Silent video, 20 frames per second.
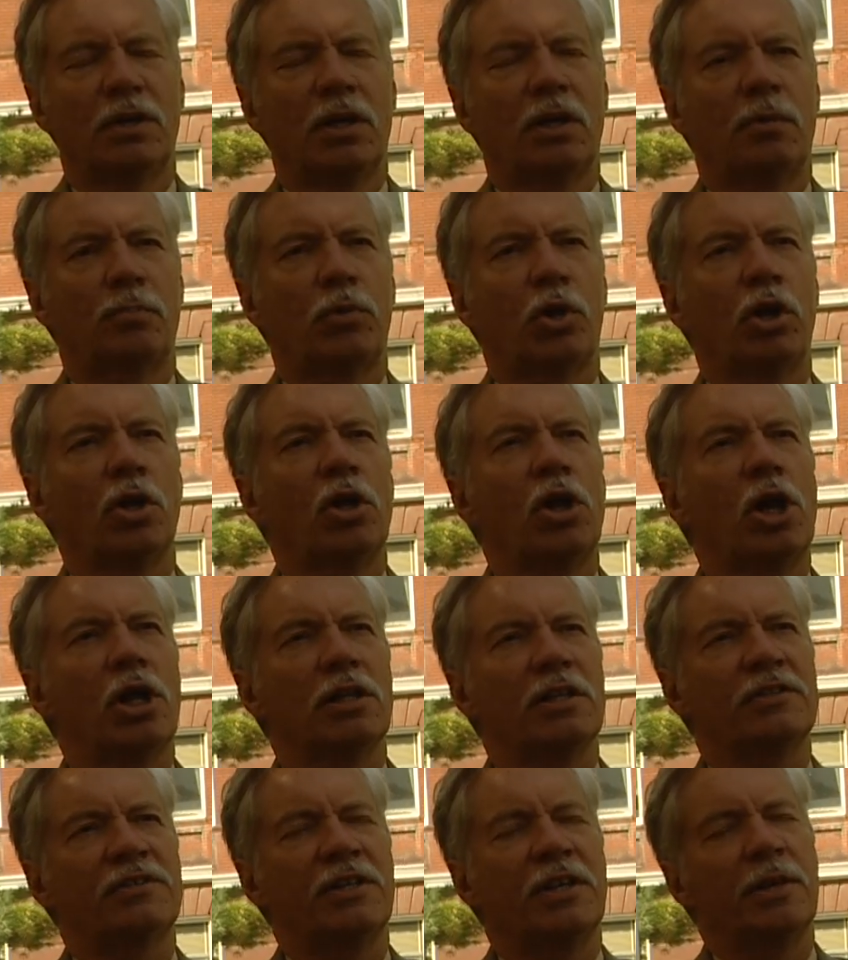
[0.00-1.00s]
Morrill Hall
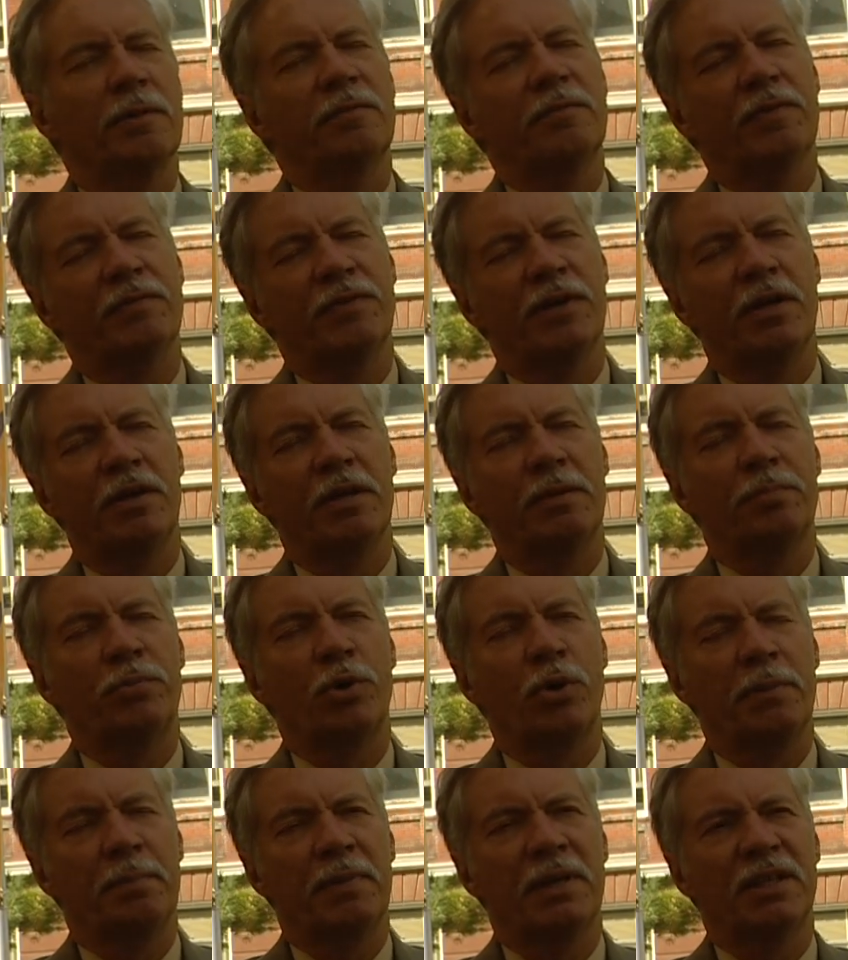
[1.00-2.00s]
is a very
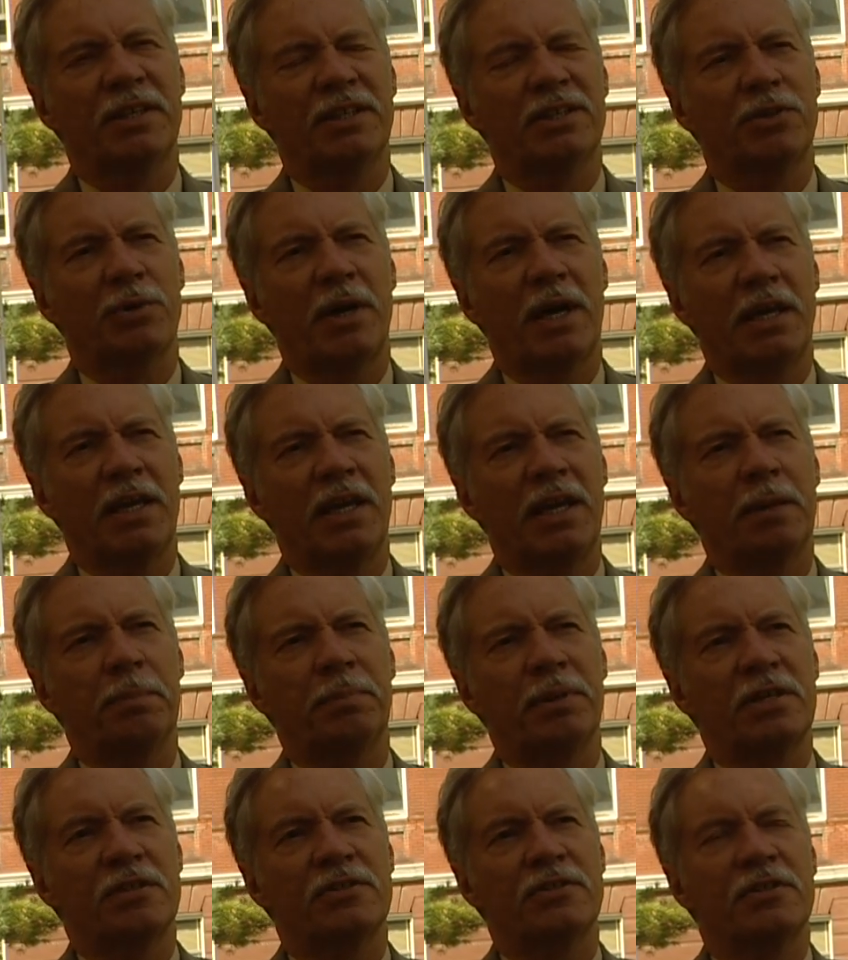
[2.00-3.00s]
important building to our
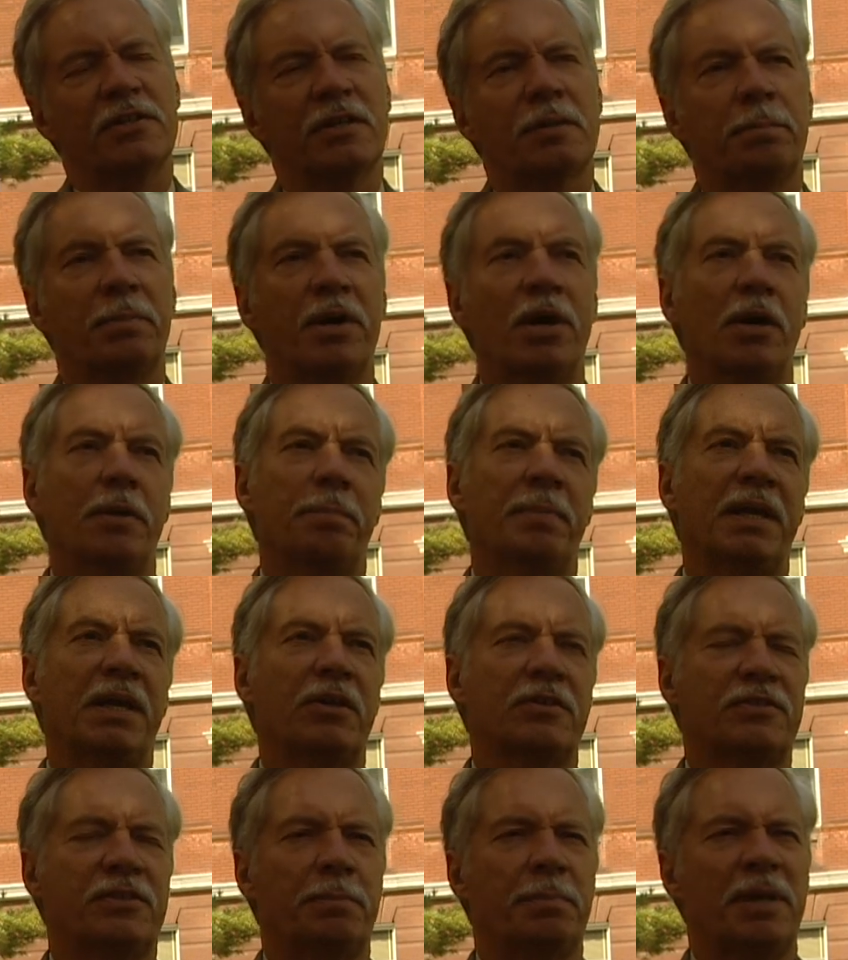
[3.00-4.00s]
campus, in part
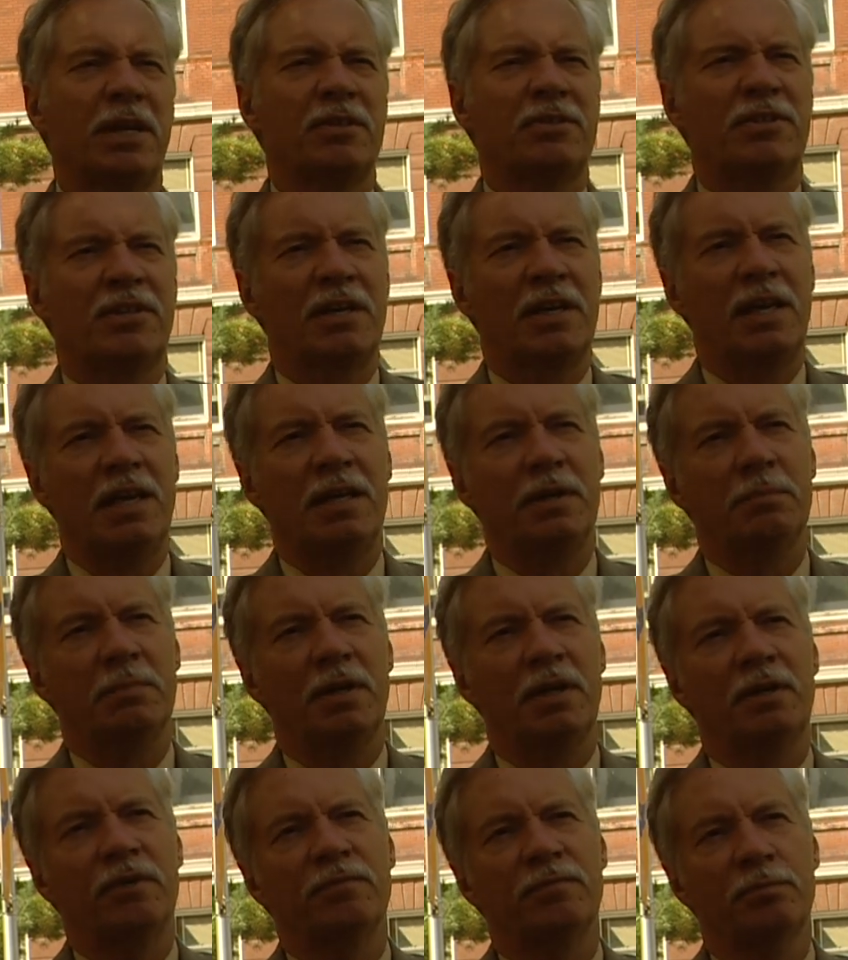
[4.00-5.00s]
because it bears the name
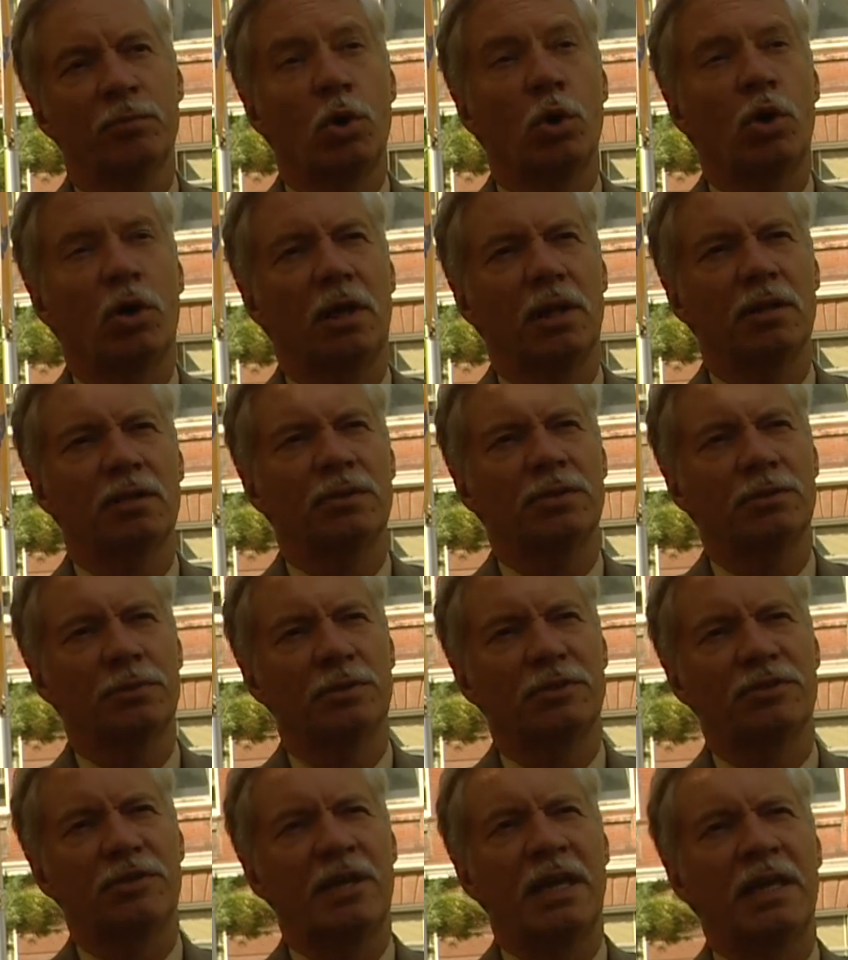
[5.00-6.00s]
of Morrill, who
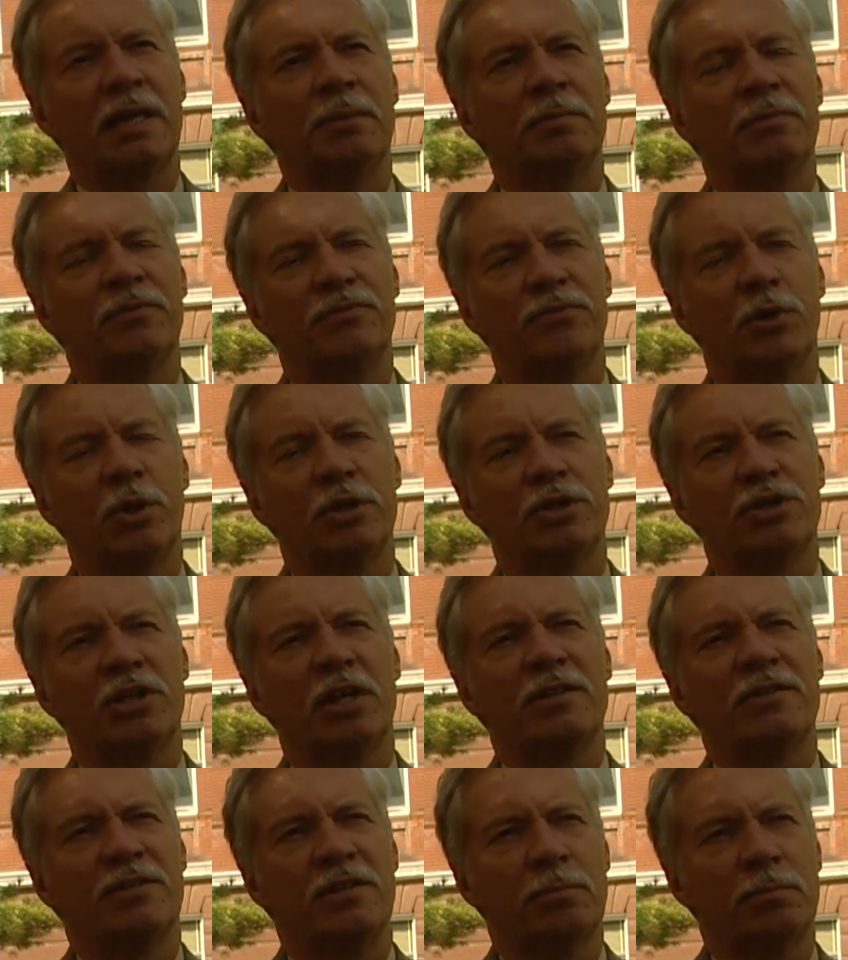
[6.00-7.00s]
was named for
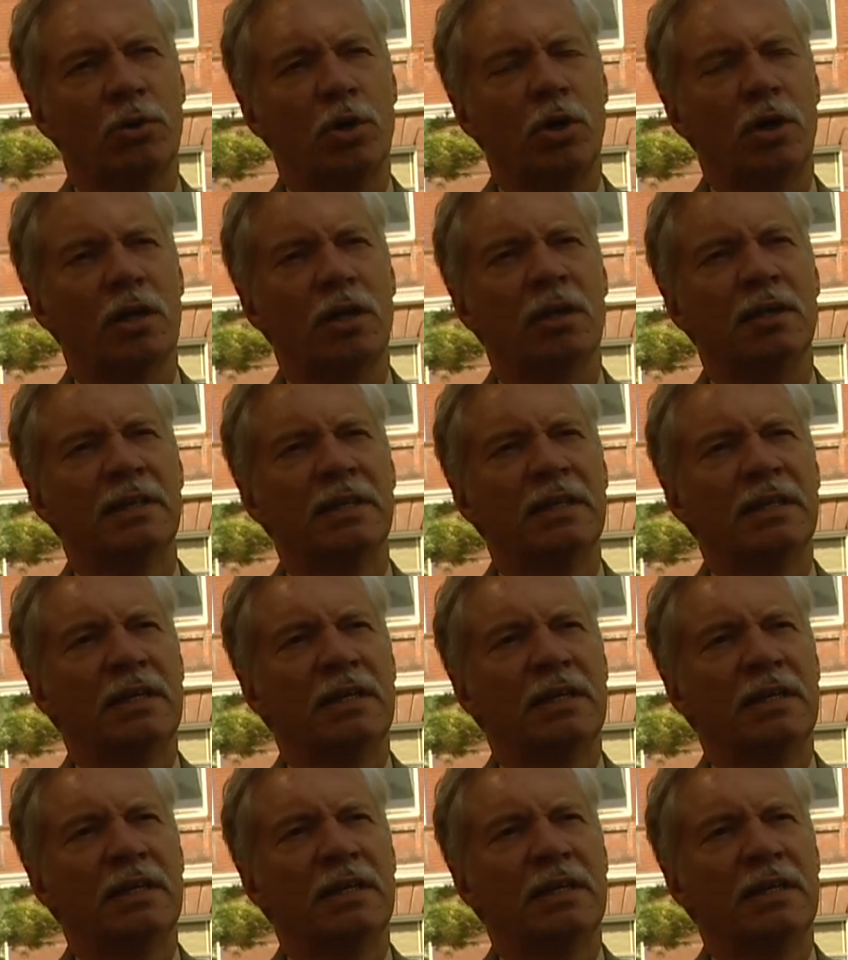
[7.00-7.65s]
Justin Morrill,